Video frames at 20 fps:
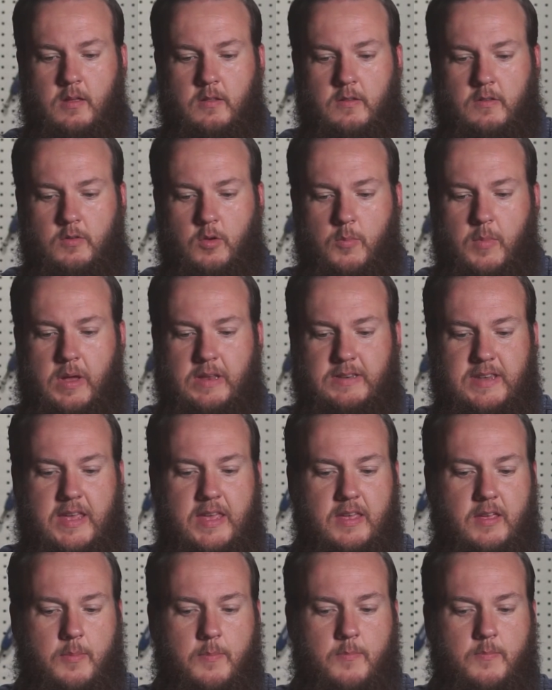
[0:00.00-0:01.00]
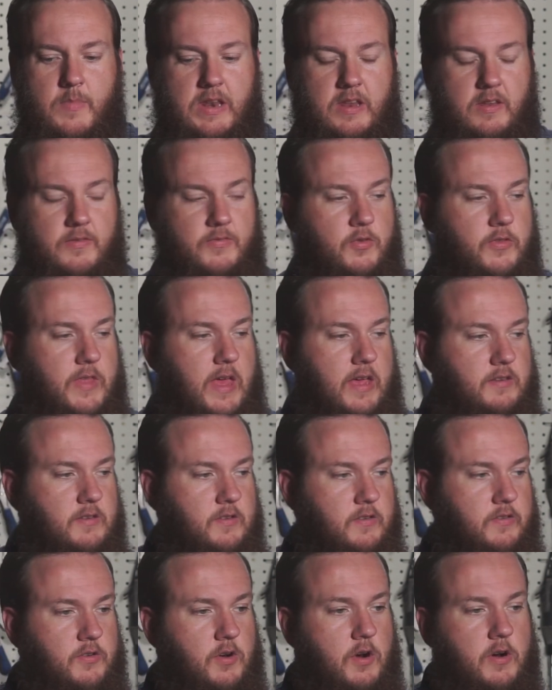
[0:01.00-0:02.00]
So it may take a minute for that
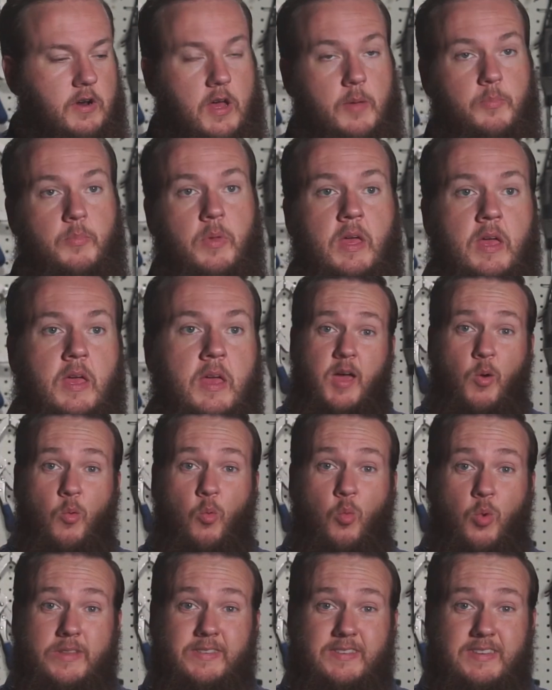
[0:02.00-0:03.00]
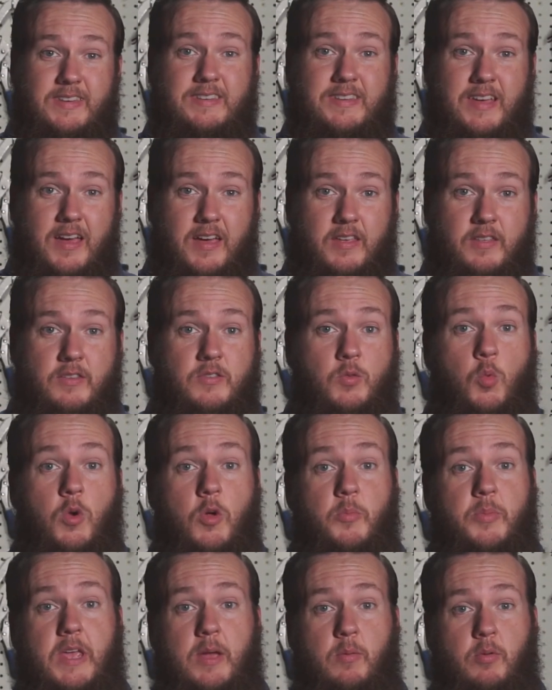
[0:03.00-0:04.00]
to start up. Once it does,
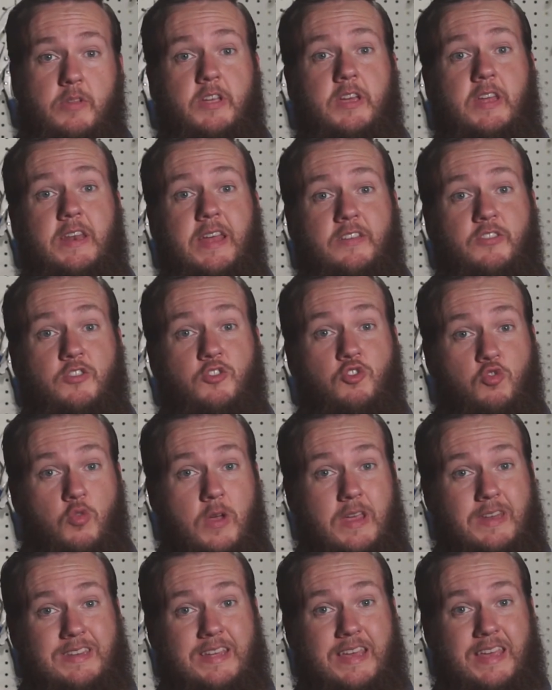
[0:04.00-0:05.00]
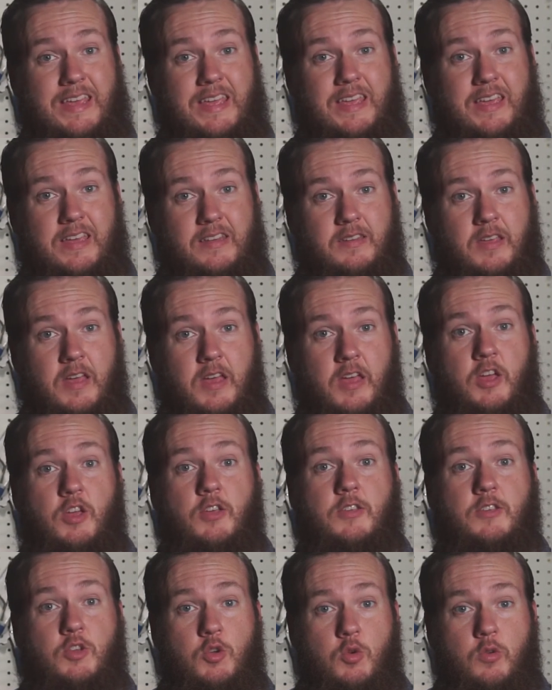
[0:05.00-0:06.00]
we'll be able to connect straight to it
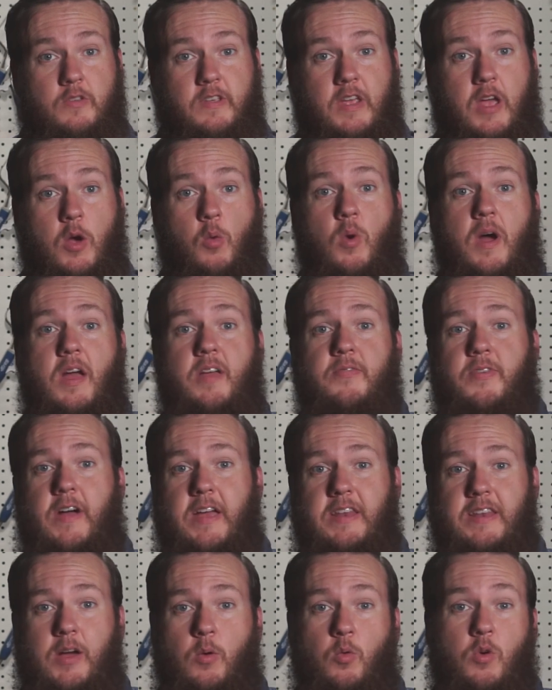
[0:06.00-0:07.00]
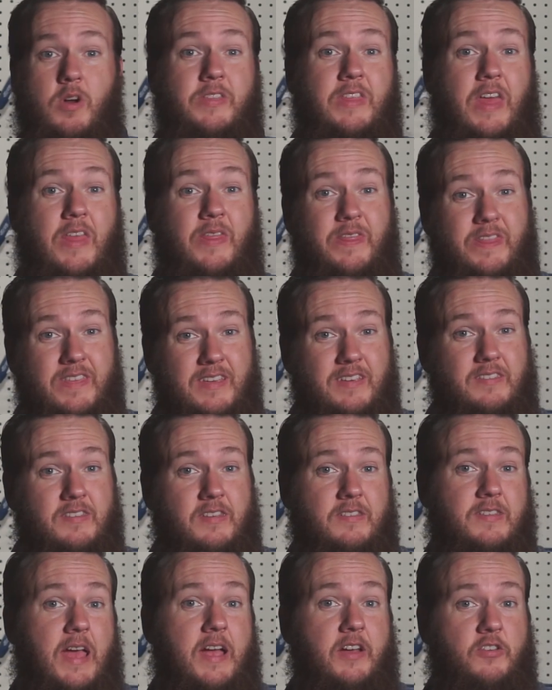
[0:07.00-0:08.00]
using a Wi-Fi network that this
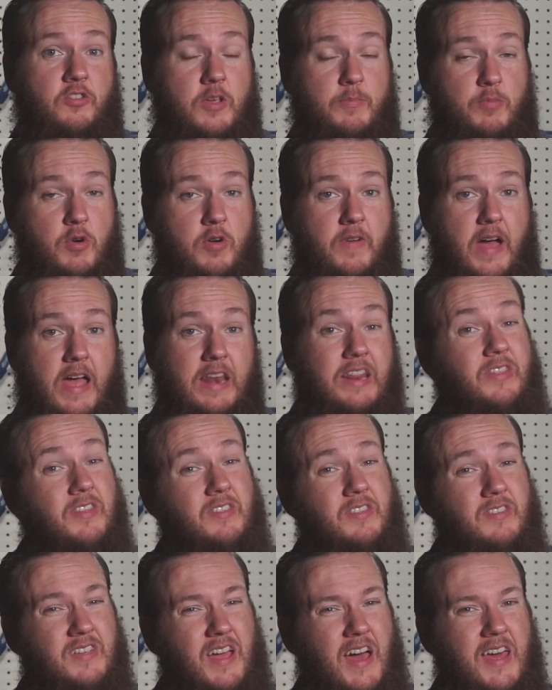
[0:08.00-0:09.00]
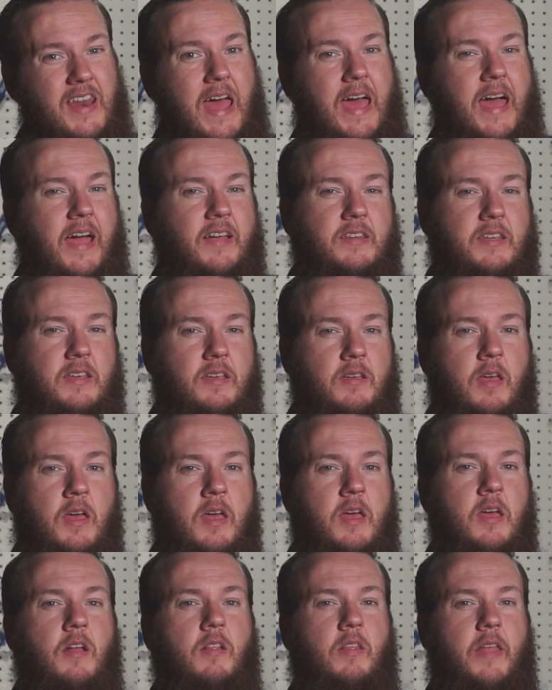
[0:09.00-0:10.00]
is actually providing. This is kind of acting
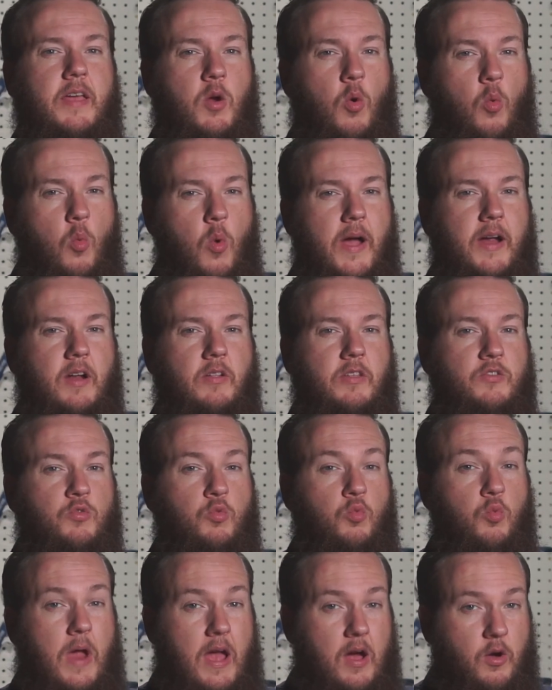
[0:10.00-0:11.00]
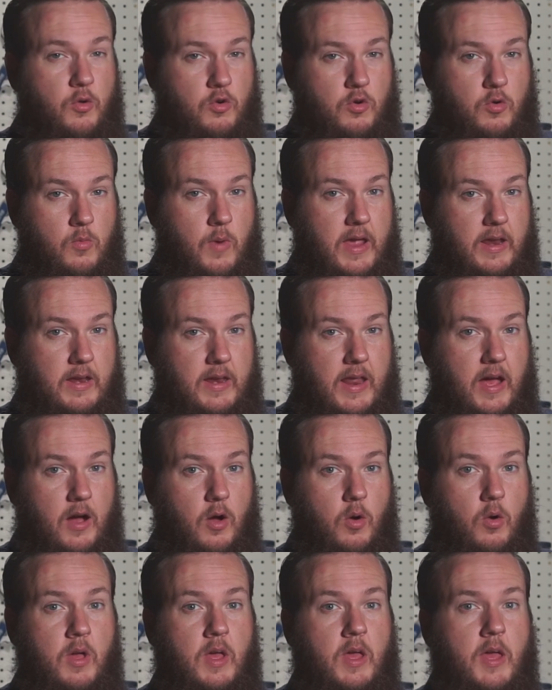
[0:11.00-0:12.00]
like a wireless router right
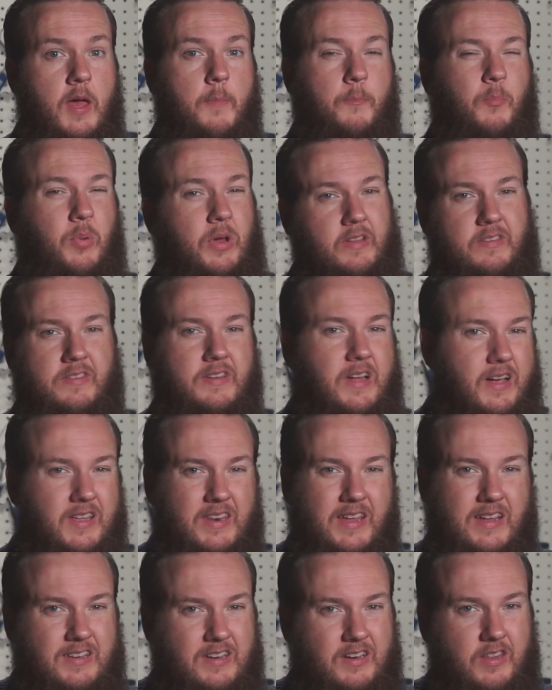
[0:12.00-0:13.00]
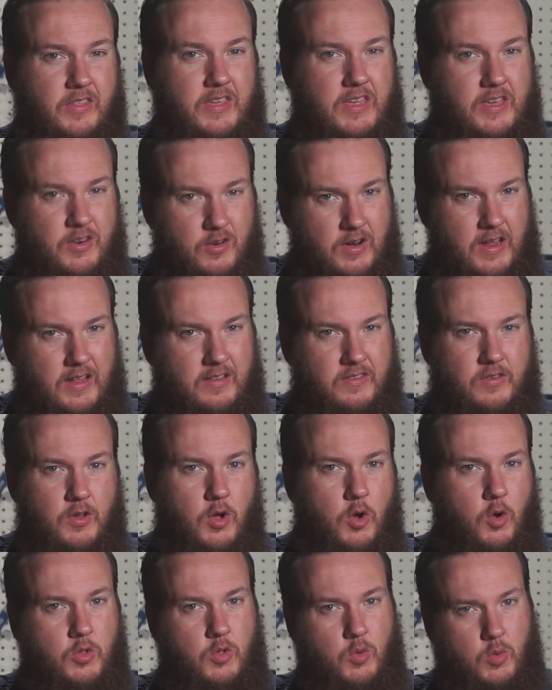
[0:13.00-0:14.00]
now, but it's not connected to the internet,
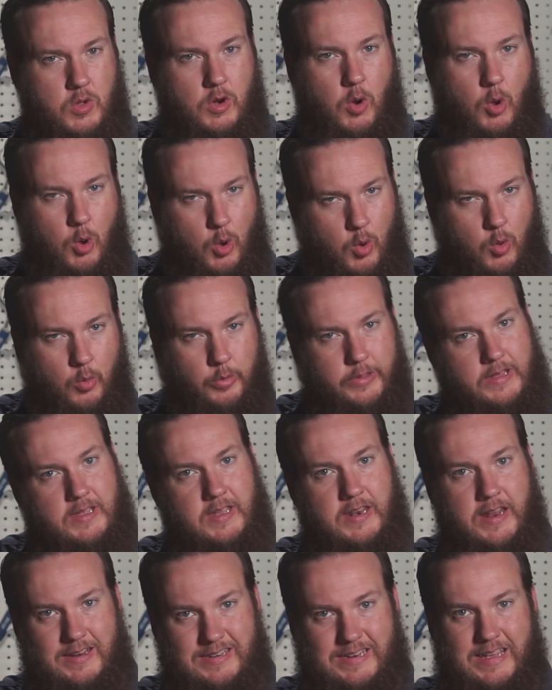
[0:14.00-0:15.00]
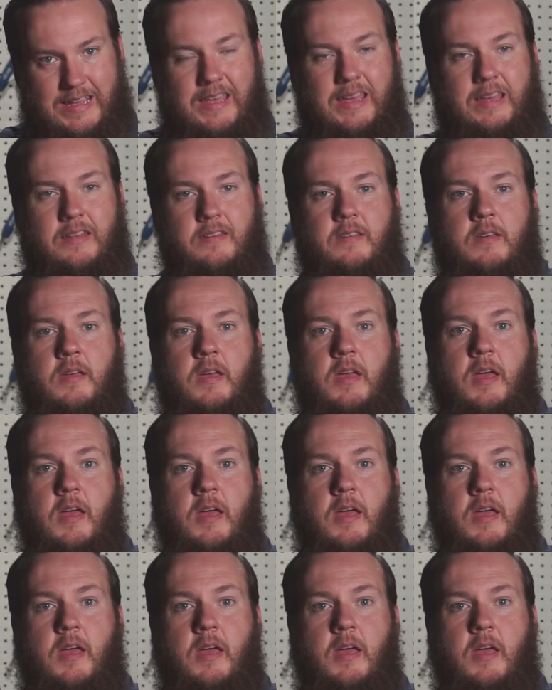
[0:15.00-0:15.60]
so you can only connect to it.